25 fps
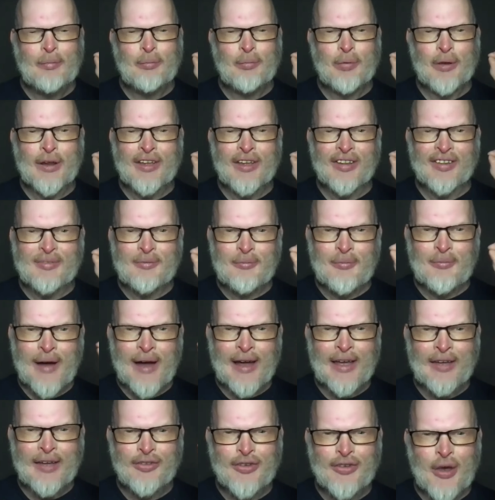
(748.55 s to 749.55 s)
but it's
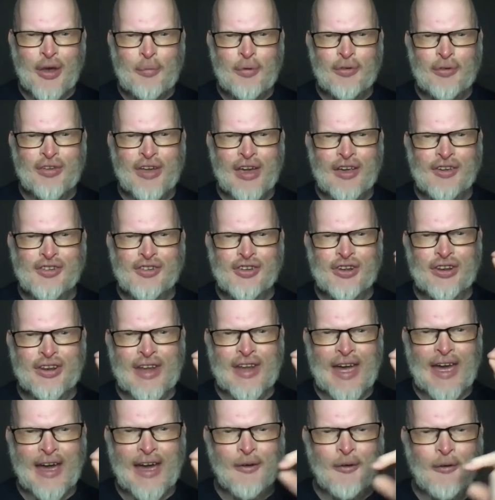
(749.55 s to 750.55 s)
exactly. my interpretation
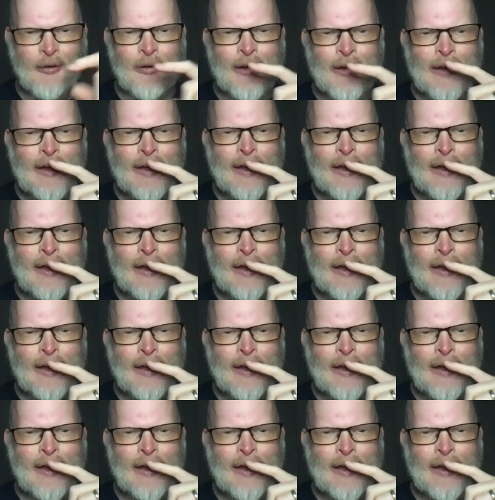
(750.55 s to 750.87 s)
now.